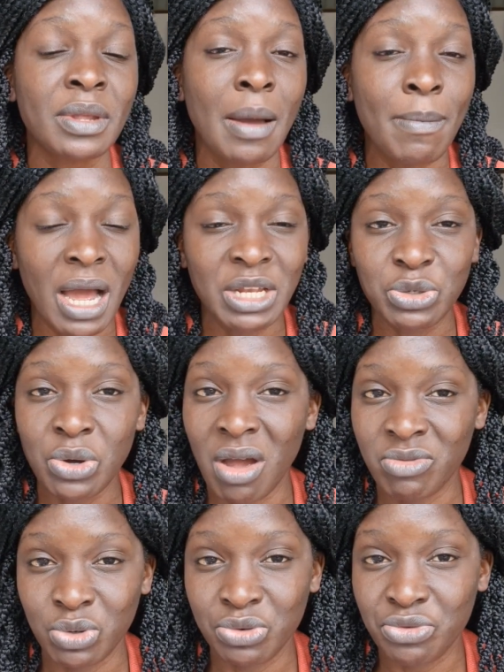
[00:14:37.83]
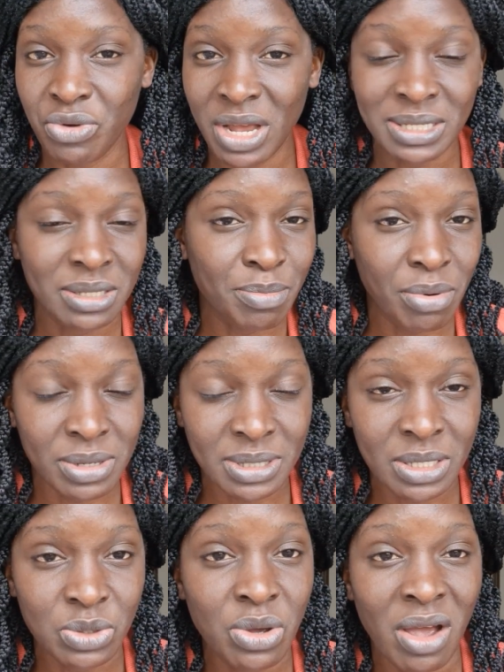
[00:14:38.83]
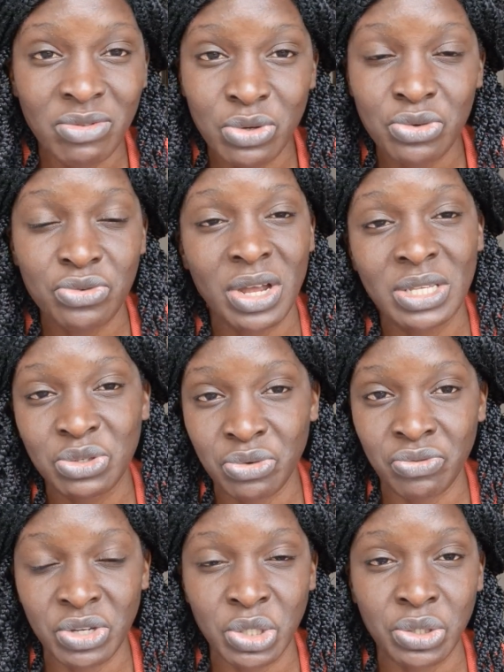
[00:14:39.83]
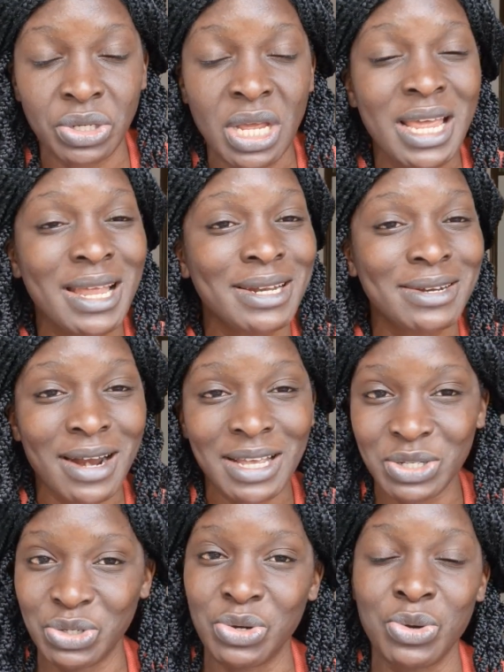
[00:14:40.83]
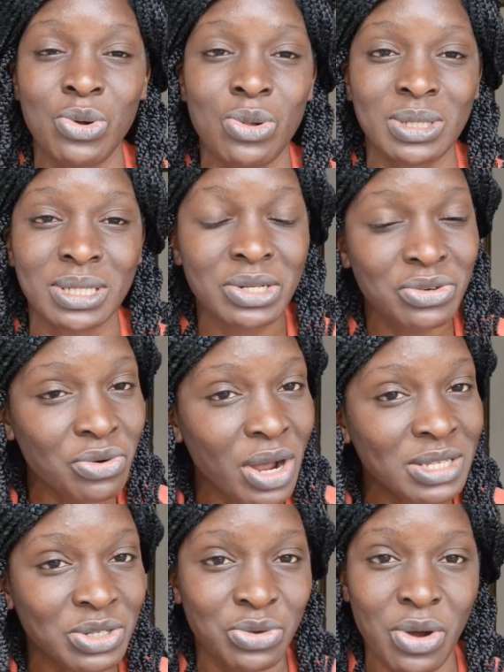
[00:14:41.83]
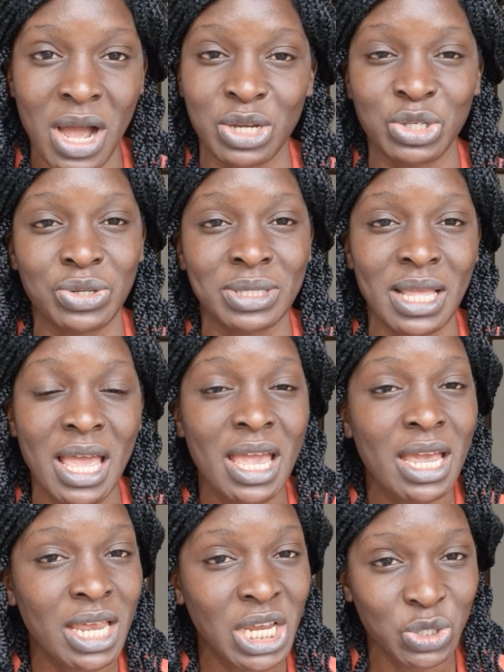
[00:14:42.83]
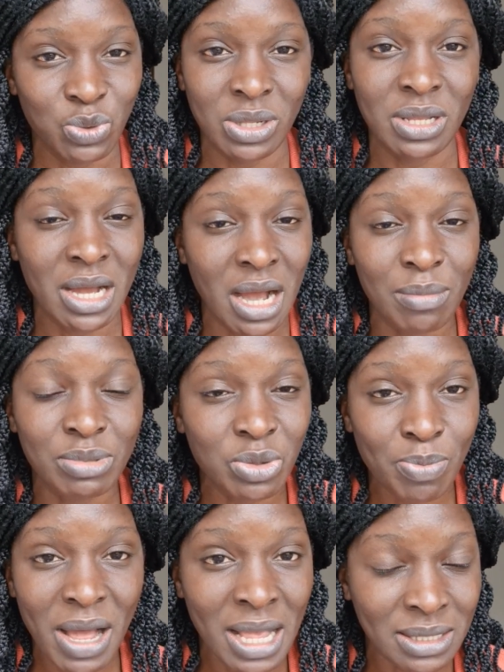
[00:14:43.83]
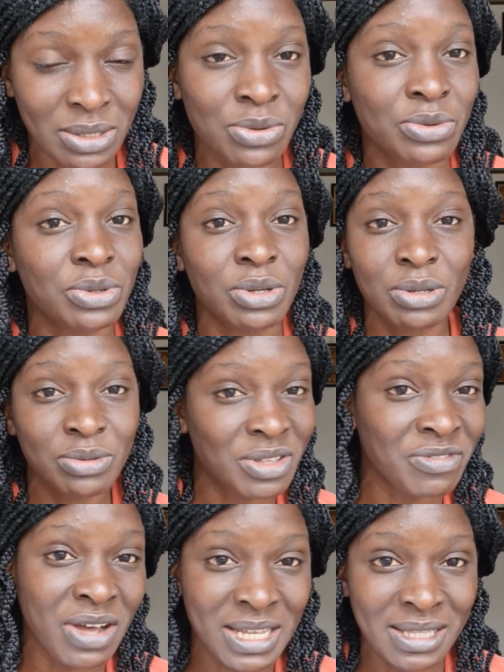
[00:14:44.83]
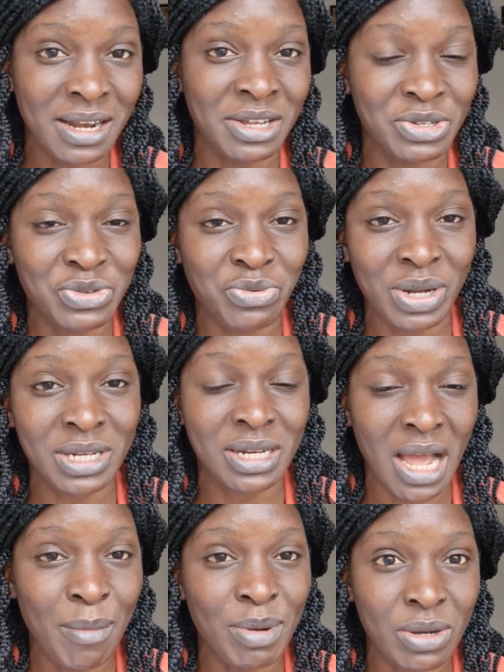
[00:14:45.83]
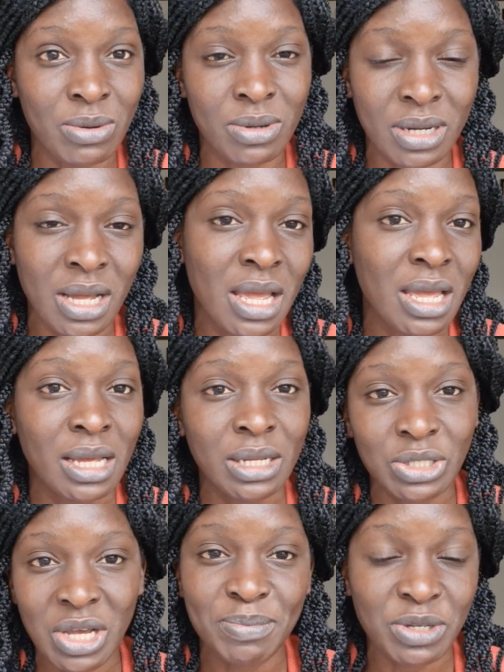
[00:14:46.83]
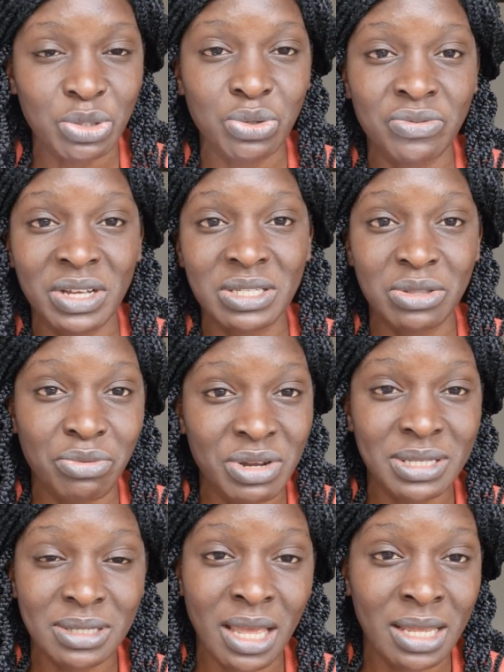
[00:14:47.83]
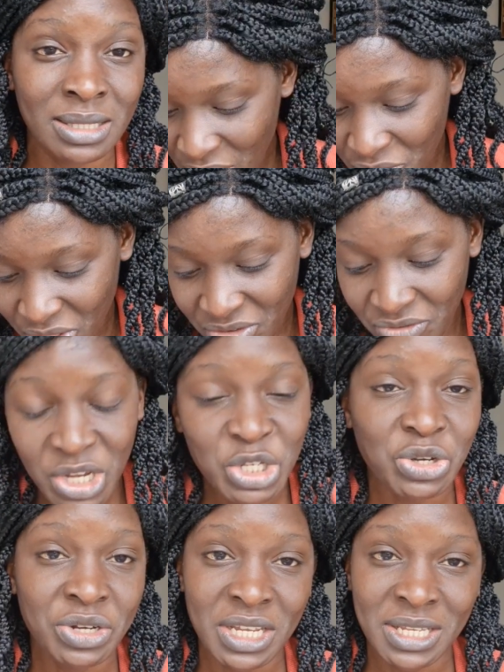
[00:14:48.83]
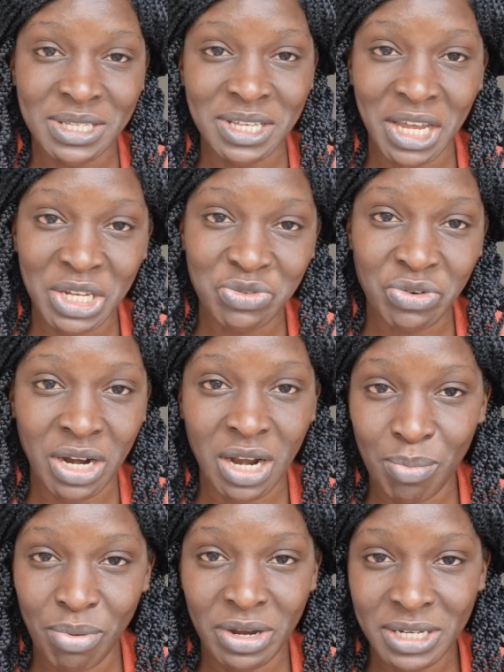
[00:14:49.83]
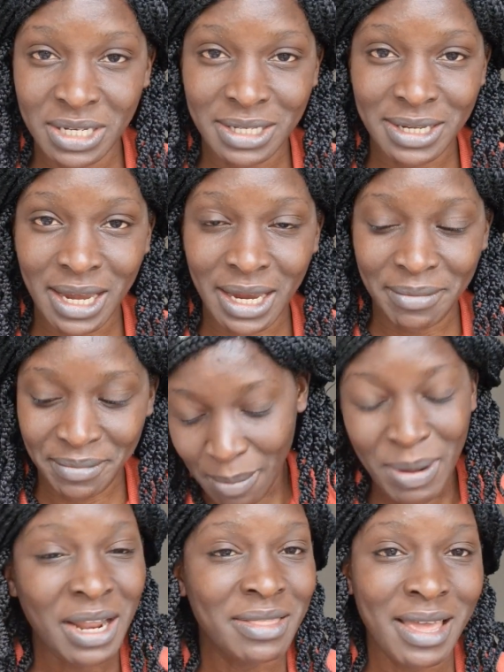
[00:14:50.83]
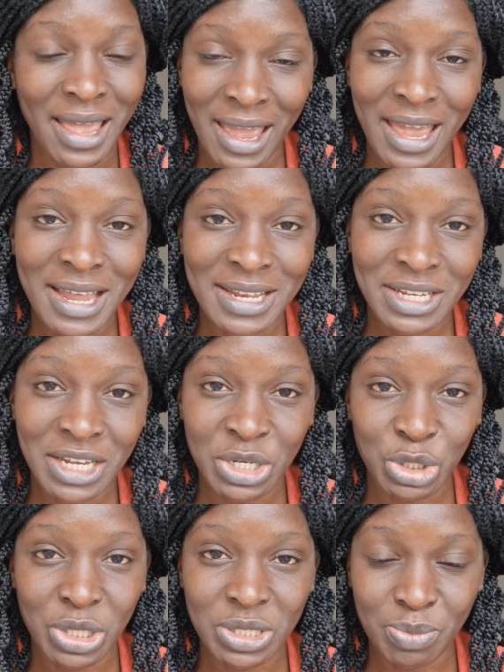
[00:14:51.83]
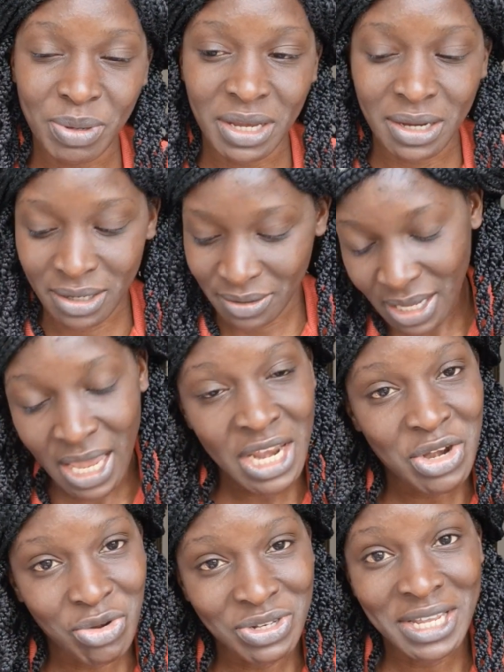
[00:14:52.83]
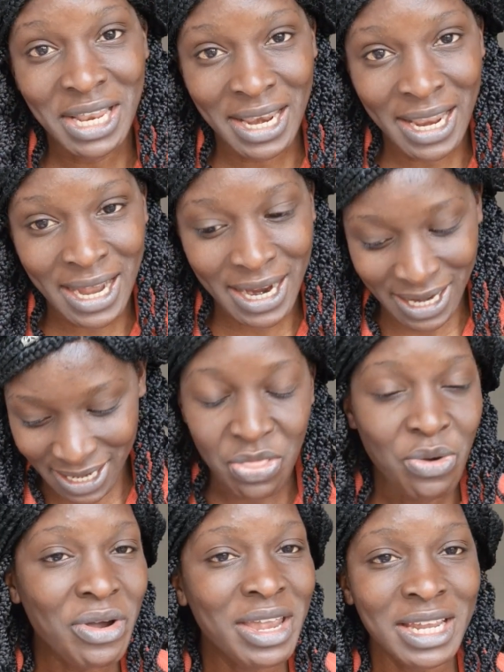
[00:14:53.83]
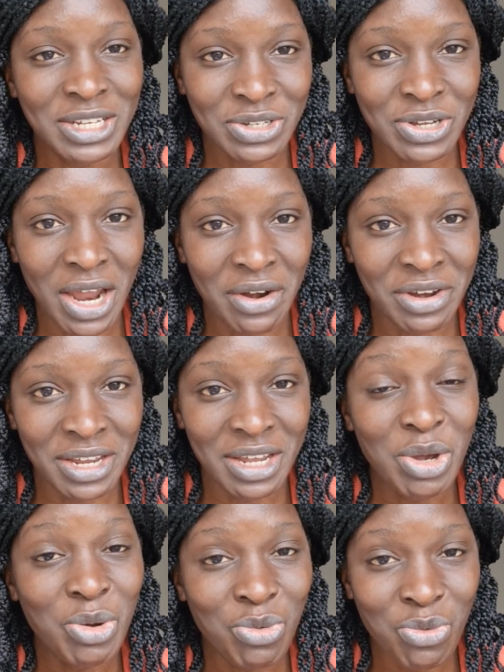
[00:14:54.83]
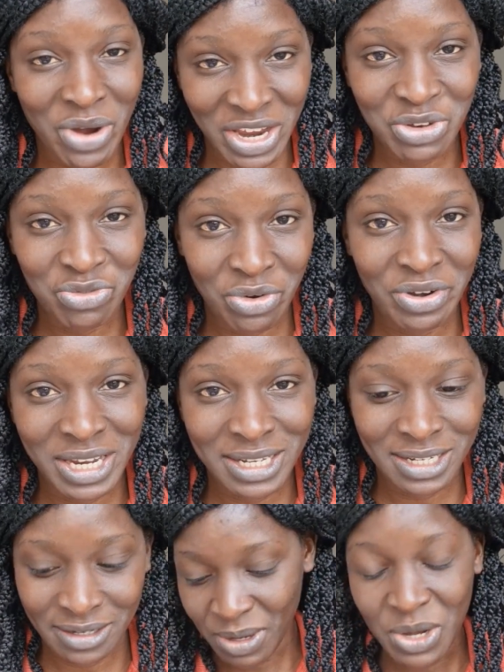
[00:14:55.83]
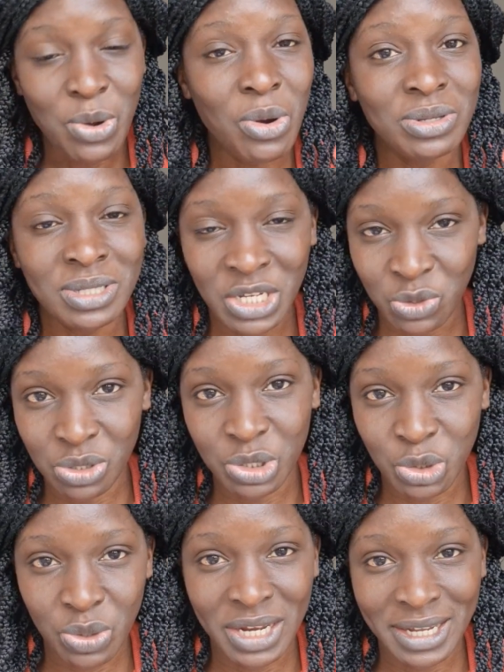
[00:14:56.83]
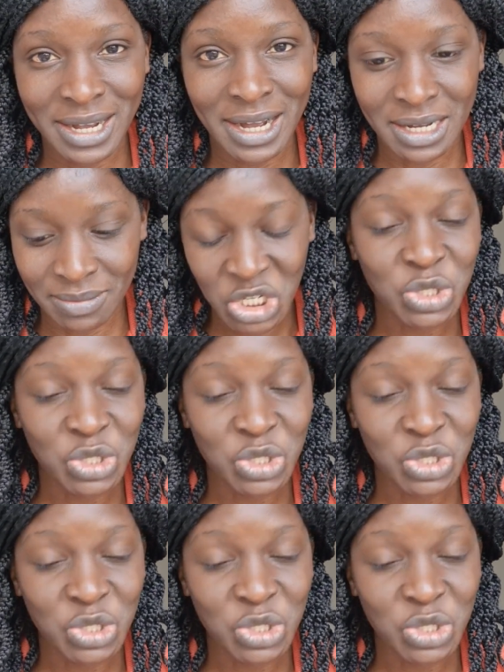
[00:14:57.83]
But you have to trust the process. You have to trust your vision, trust your goals, trust your actions. It will come to pass. So the verse that I just read in Habakkuk, chapter 2, verse 3 says, "For the vision is yet for an appointed time, but at the end it shall speak, and not lie. Though it tarry, wait for it, because it will surely come.